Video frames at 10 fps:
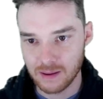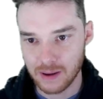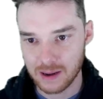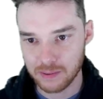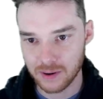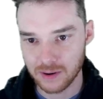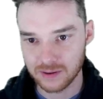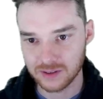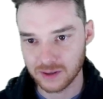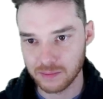
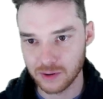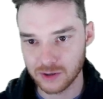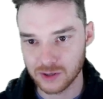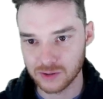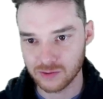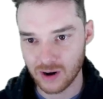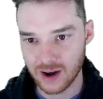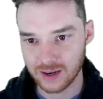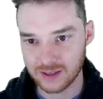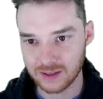paper, computer chose
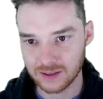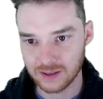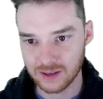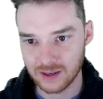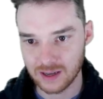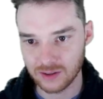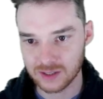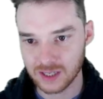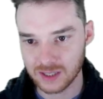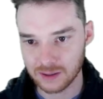rock. It
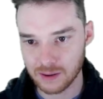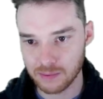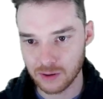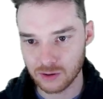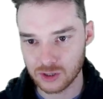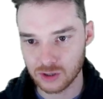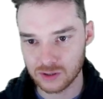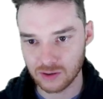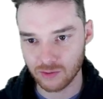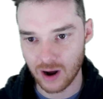looks like the computer is
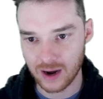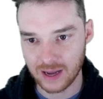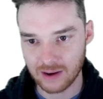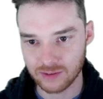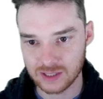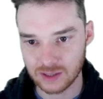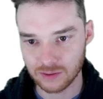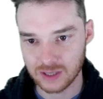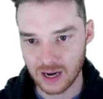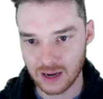choosing rock every
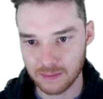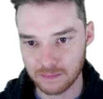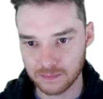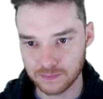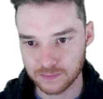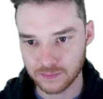single time.